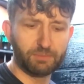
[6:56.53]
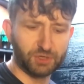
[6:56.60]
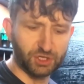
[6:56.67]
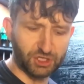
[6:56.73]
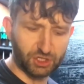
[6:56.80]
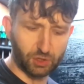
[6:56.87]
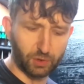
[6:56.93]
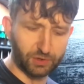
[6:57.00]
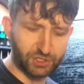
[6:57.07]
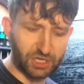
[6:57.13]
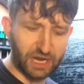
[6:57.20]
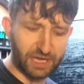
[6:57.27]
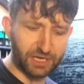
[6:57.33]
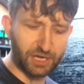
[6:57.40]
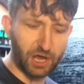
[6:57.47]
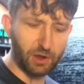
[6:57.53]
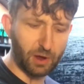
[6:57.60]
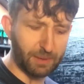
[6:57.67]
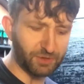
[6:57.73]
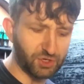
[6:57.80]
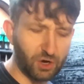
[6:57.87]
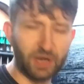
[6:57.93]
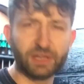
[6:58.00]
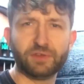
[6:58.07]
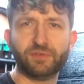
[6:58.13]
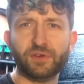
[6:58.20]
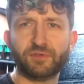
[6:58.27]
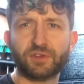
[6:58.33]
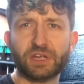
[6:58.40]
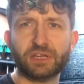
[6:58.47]
Just to let you know, I'm trying the
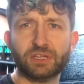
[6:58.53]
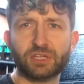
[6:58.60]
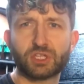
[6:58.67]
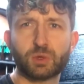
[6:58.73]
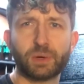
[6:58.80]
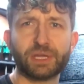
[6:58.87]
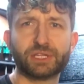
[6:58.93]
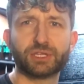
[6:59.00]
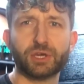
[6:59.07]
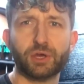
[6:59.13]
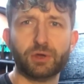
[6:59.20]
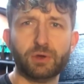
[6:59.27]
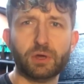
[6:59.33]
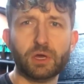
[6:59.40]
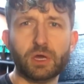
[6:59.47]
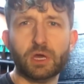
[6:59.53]
15 and the 22,